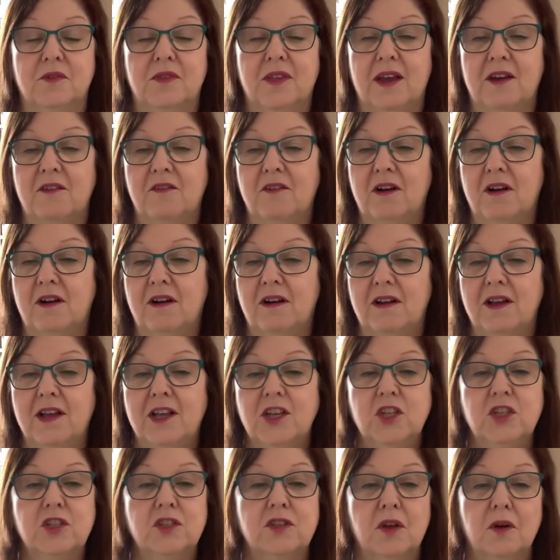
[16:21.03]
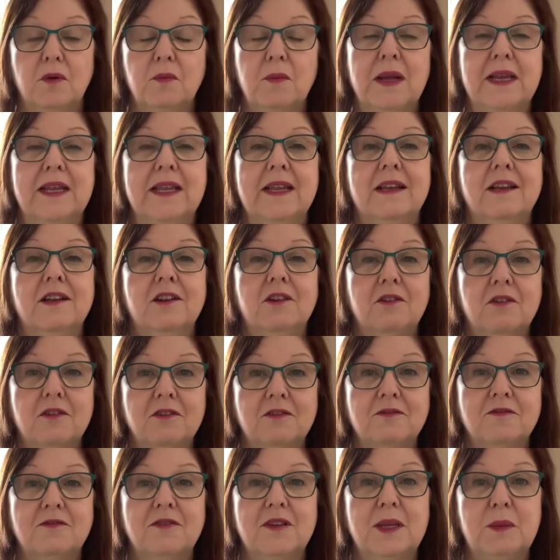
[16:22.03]
There are so many
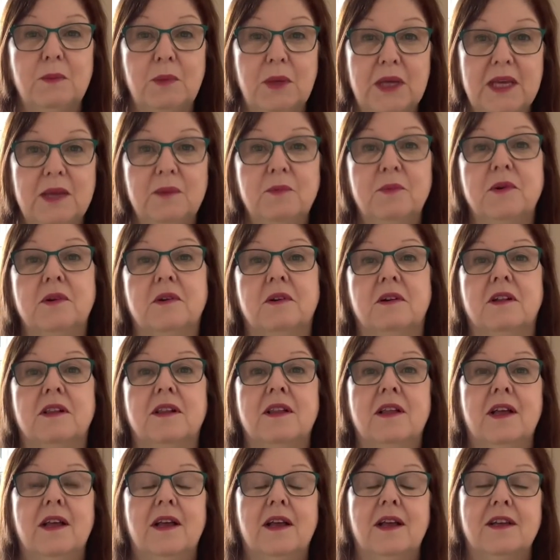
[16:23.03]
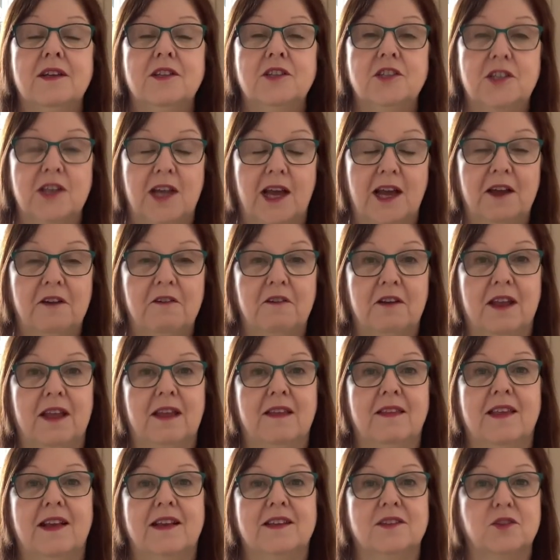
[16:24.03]
lovely people
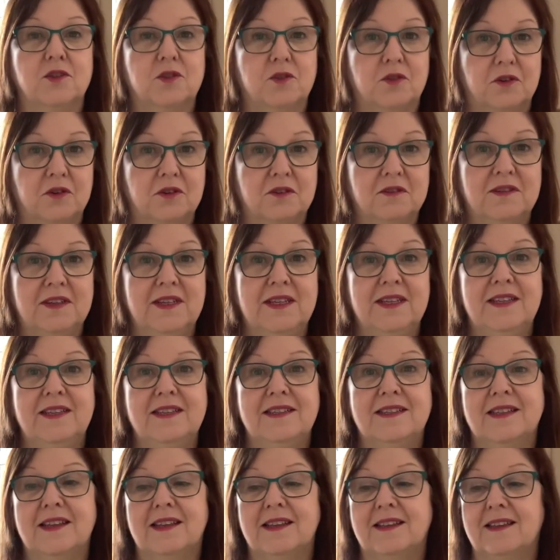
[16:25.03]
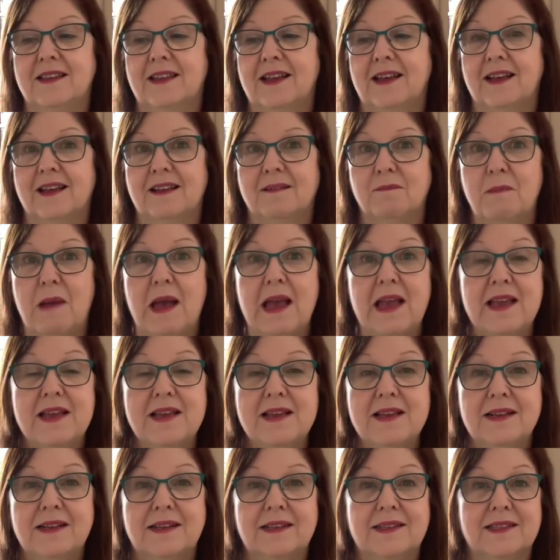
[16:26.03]
sharing their stories and their
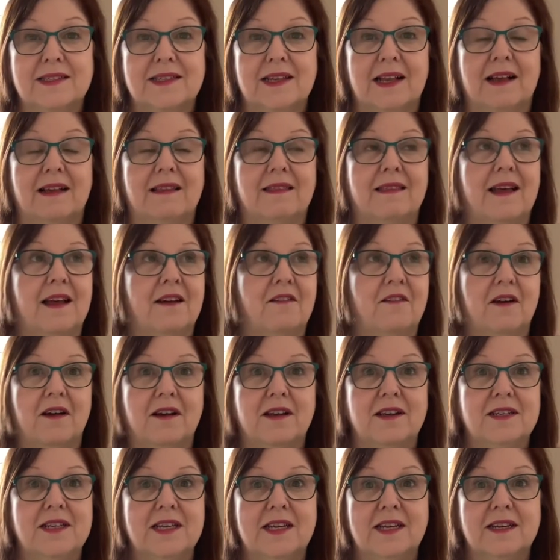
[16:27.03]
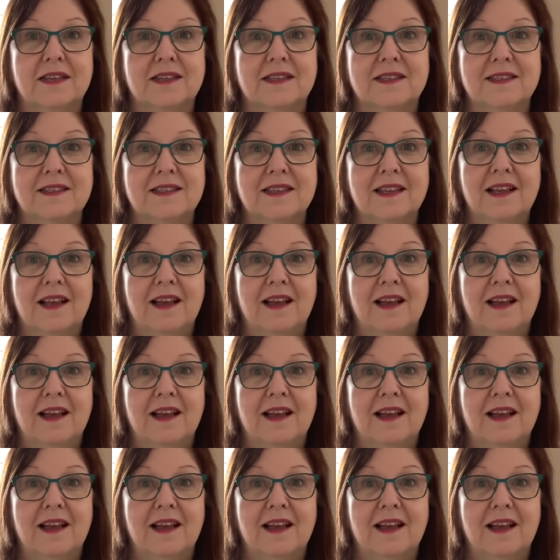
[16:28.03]
makes and their ideas,